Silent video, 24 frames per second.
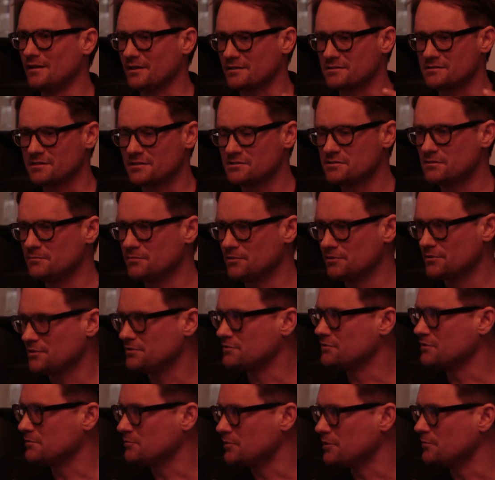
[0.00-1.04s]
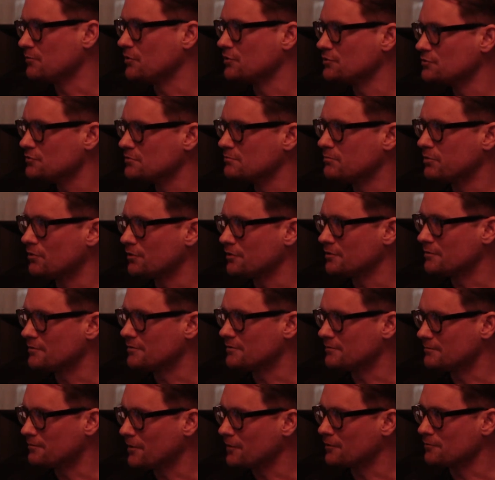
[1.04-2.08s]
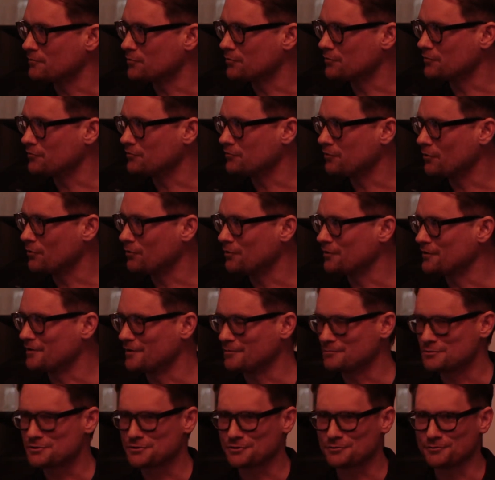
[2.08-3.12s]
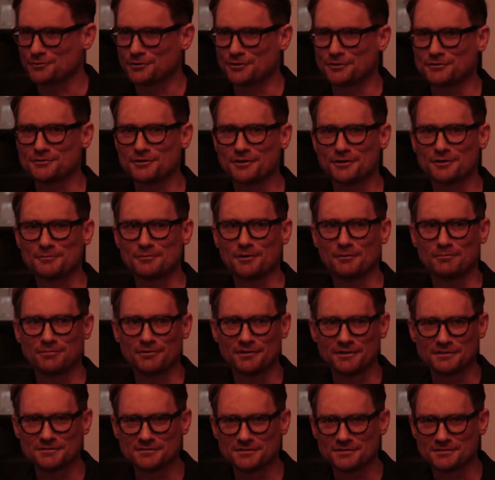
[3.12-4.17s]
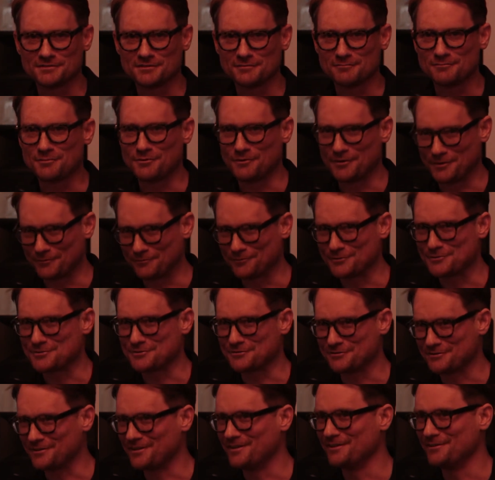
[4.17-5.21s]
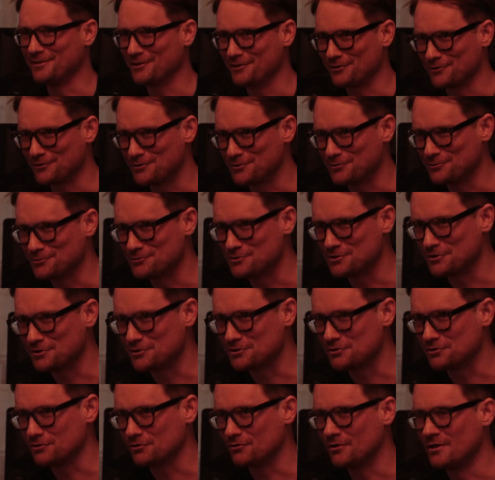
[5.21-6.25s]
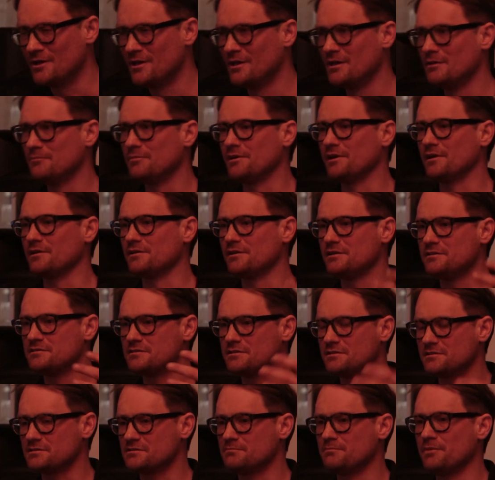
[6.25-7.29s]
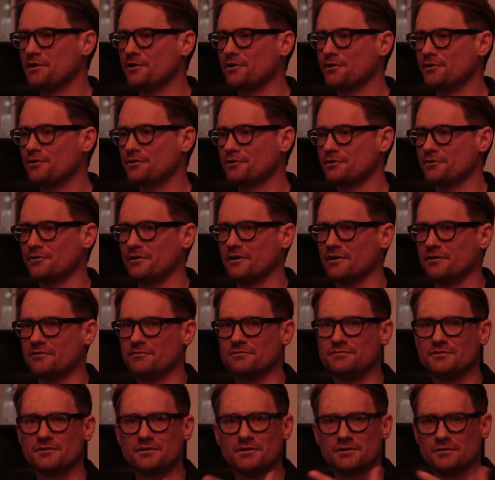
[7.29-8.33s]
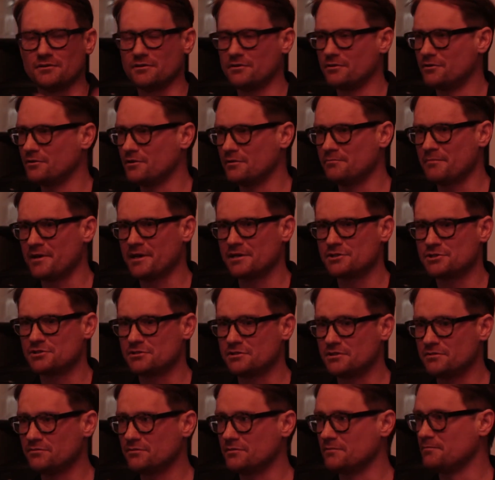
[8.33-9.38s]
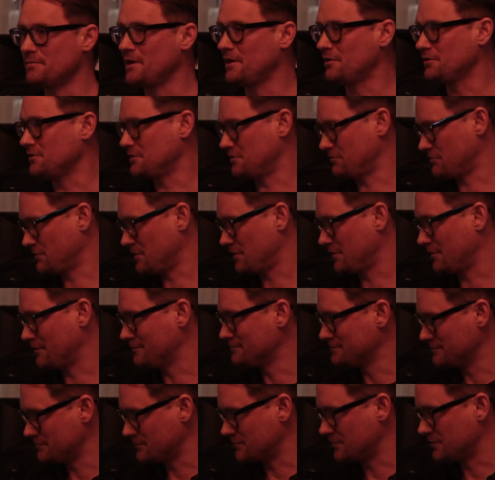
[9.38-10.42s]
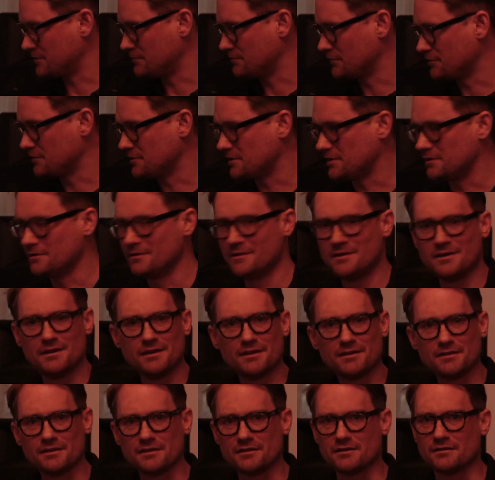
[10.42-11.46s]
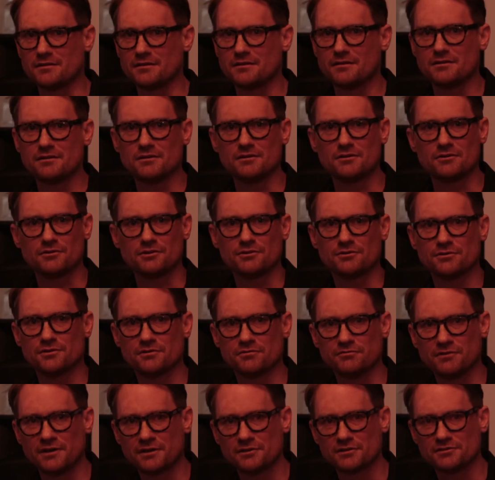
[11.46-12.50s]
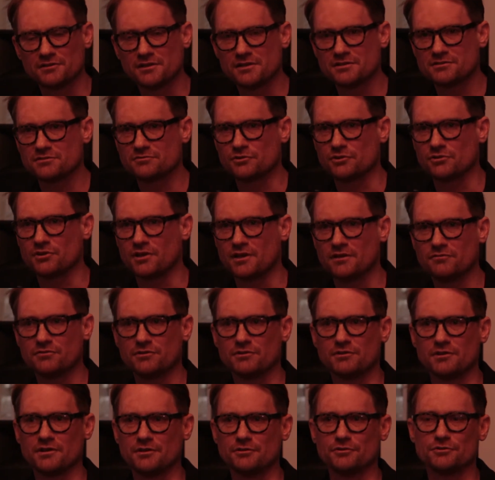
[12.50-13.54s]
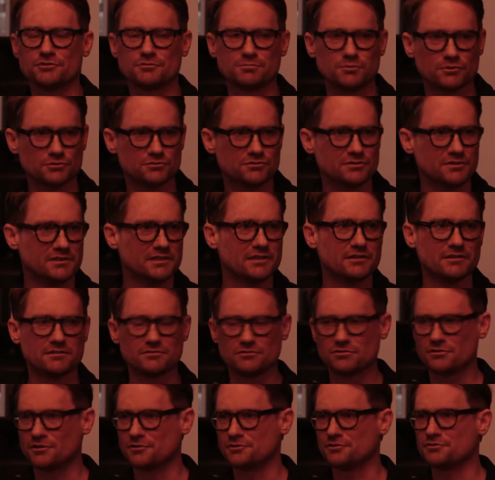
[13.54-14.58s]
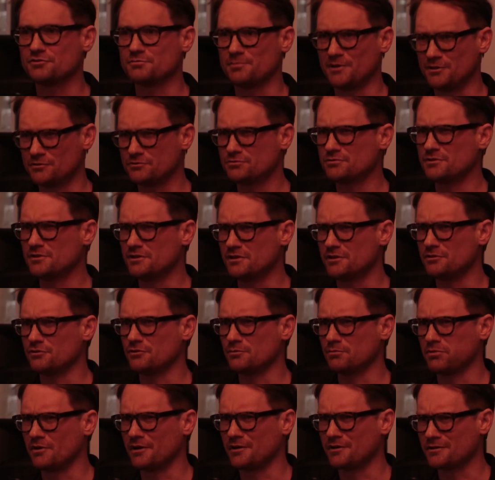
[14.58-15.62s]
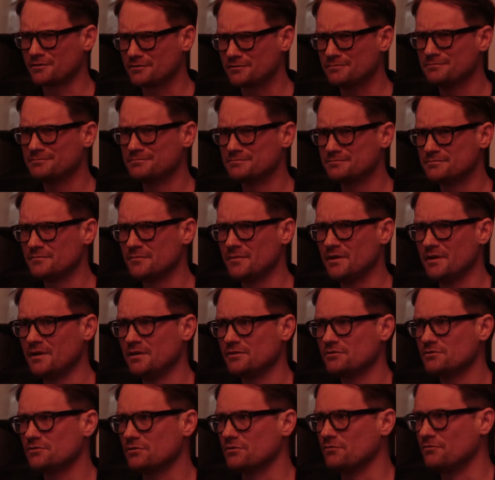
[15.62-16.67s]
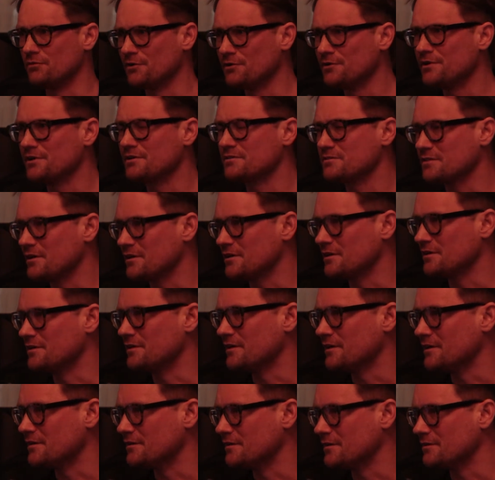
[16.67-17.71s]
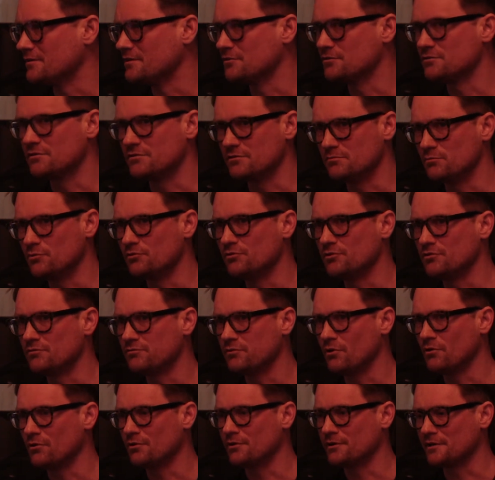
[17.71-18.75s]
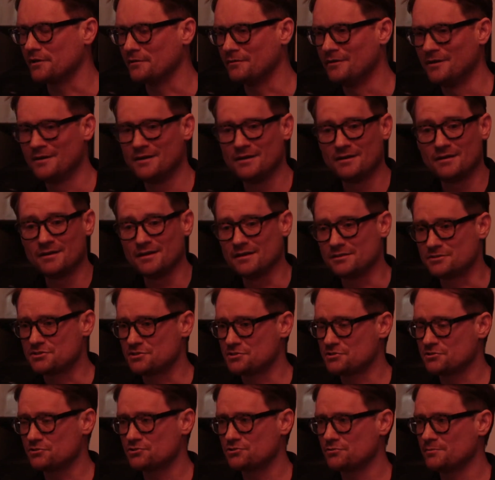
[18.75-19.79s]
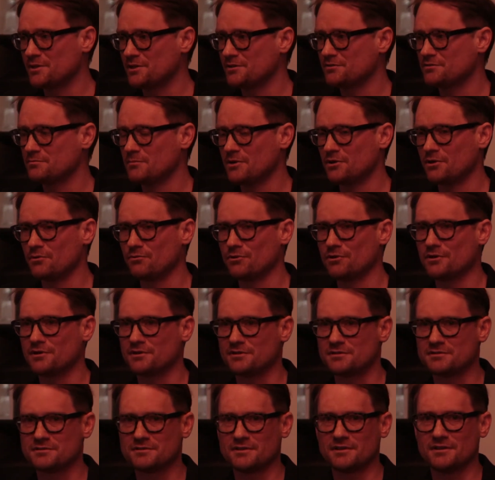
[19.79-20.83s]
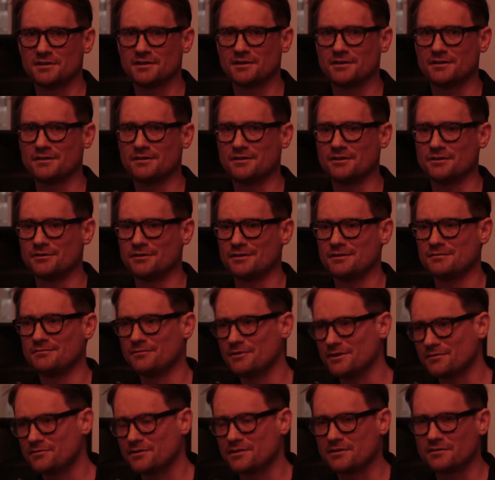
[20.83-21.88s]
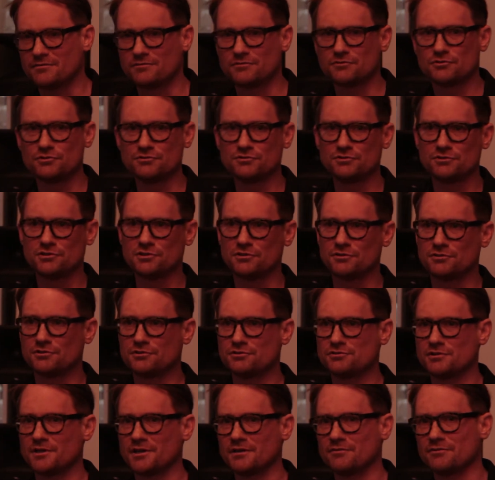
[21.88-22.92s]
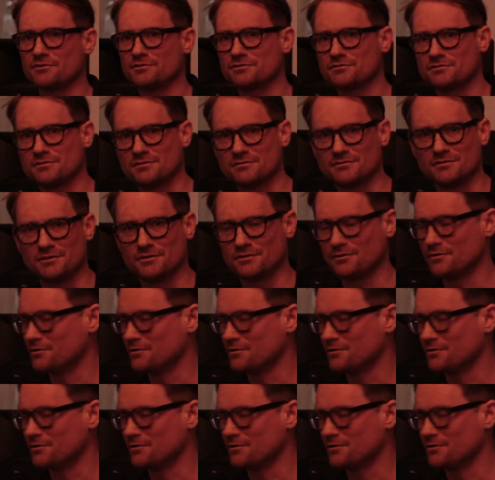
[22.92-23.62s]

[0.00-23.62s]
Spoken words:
accessibility is going to be the most important part moving forward, and I'm sure we're going to talk about price at some point, which is another huge issue. But at least this barrier of, you can imagine even palliative care, right, Bernie? That you're in the final days of your life, and you're supposed to get to our dispensary to get your product. So very excited that this is moving forward, and it's just a tremendous amount of work. It's and we have to have 2 security drivers, and